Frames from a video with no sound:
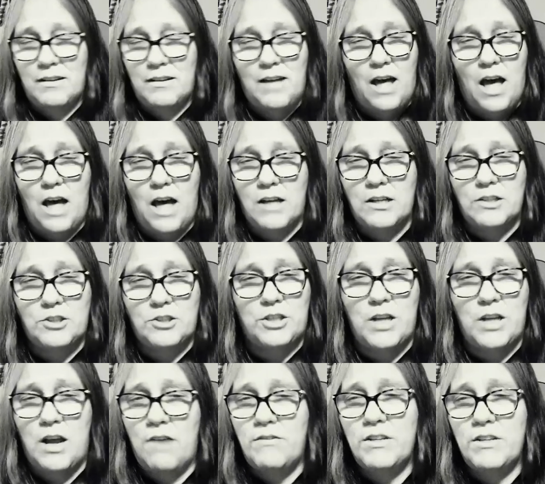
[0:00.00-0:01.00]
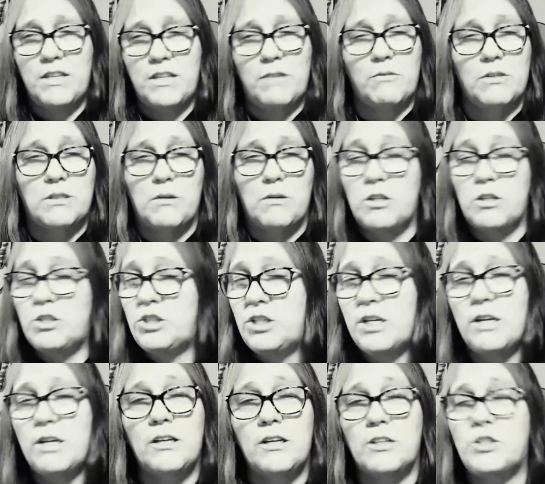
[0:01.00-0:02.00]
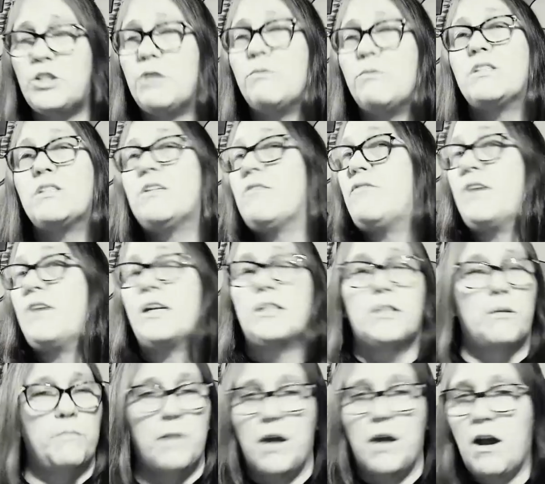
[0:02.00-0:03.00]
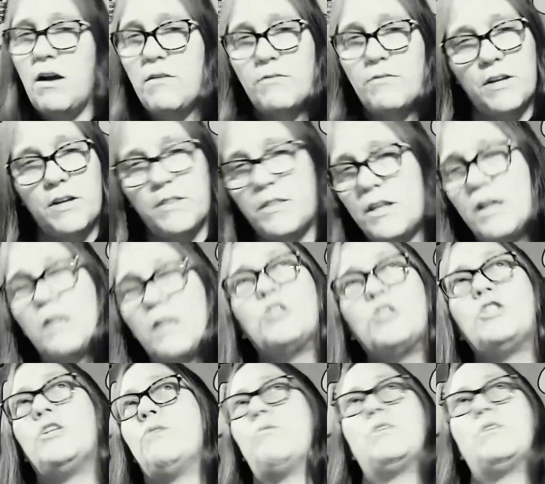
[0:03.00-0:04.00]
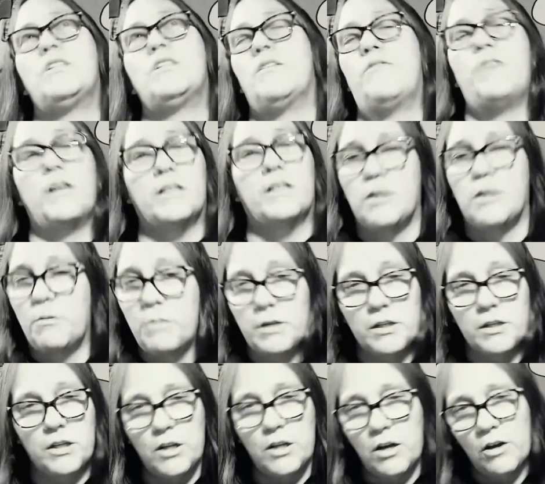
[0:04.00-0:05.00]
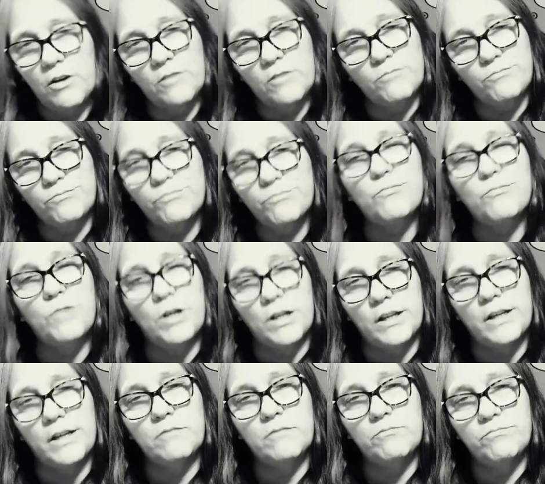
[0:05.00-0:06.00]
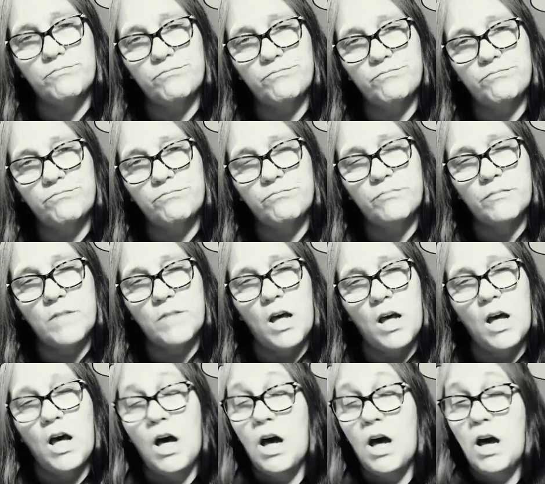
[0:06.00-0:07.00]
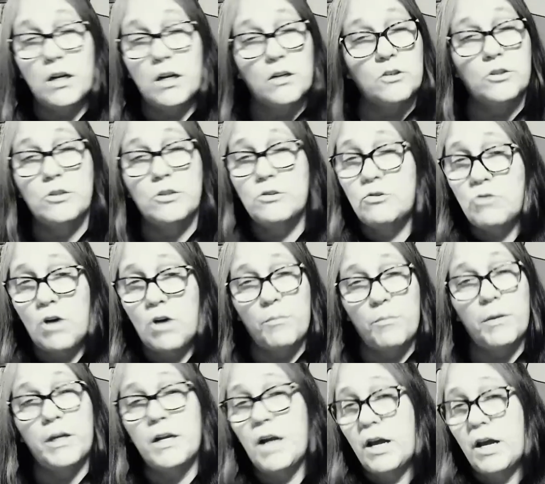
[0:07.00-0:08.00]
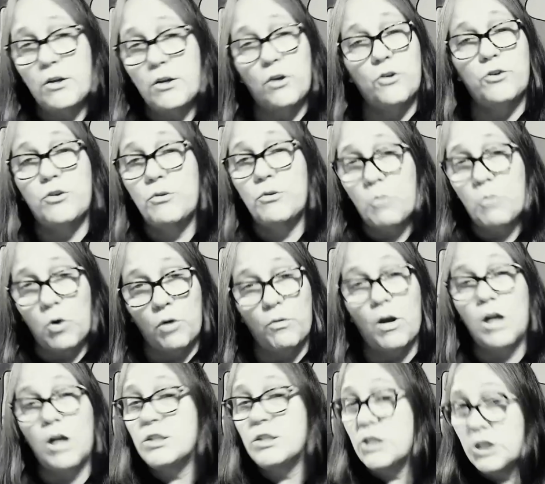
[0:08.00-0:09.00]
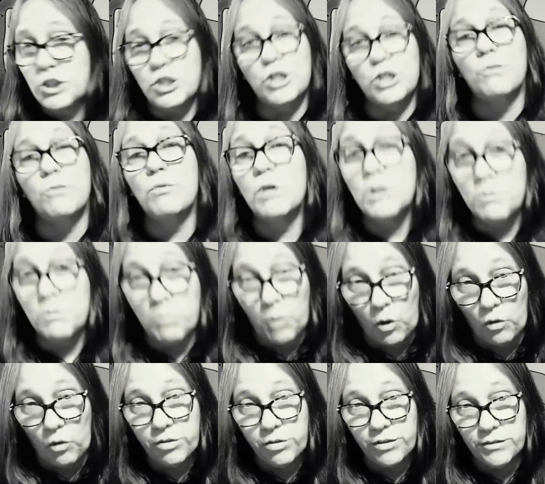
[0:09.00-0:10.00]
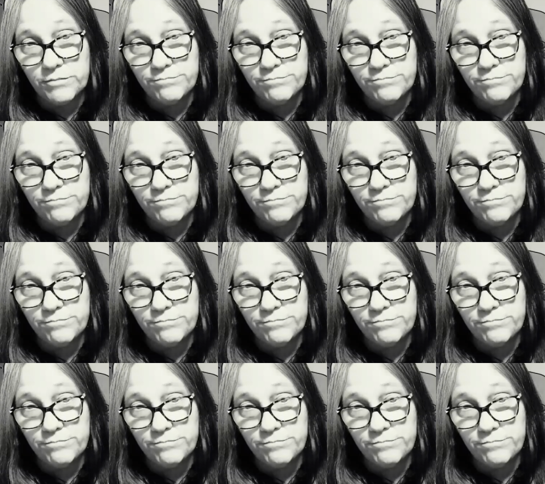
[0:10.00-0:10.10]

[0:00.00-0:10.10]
Yeah, she was the victim. Everything, she was the victim. And you know, really, I don't do drama and I don't do morons, and she was both.